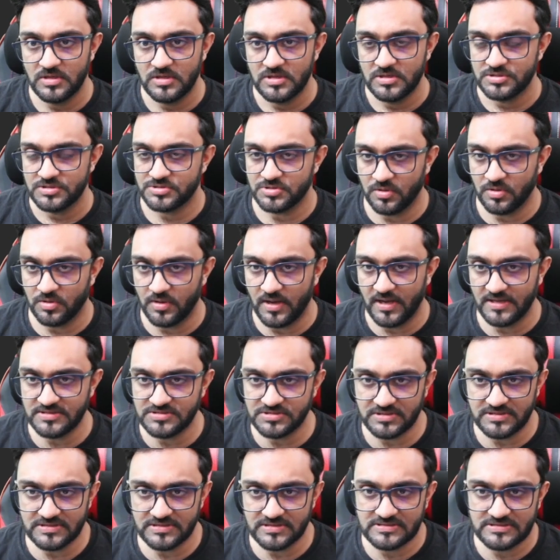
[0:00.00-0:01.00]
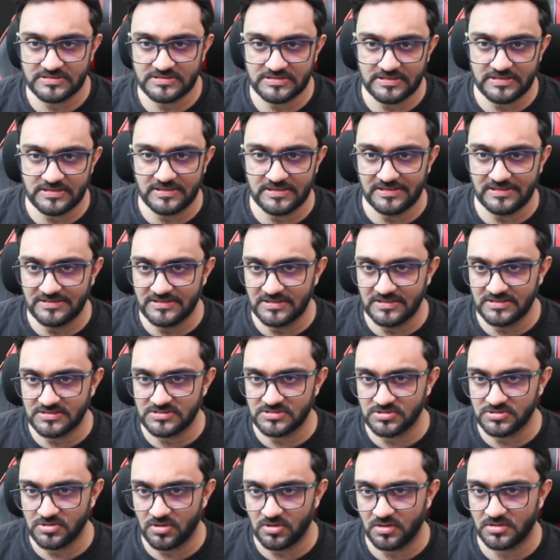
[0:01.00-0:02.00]
so as you can see it does
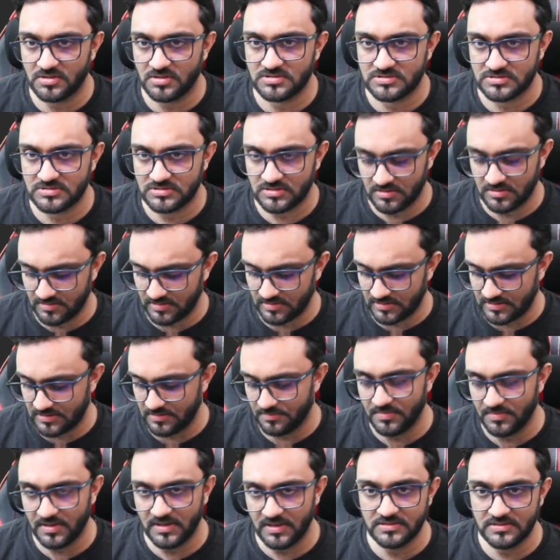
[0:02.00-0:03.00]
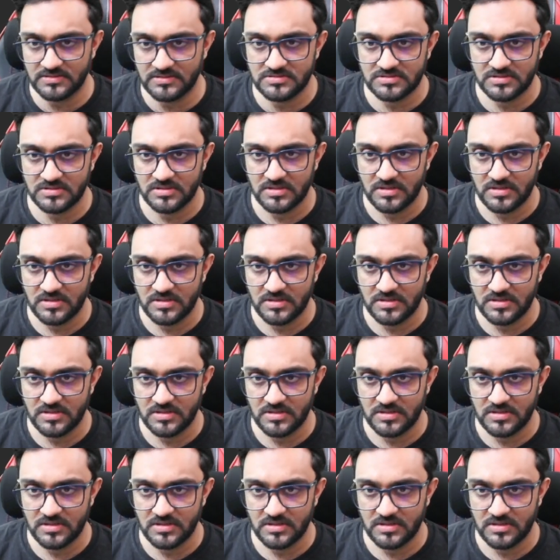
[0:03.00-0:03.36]
not recommend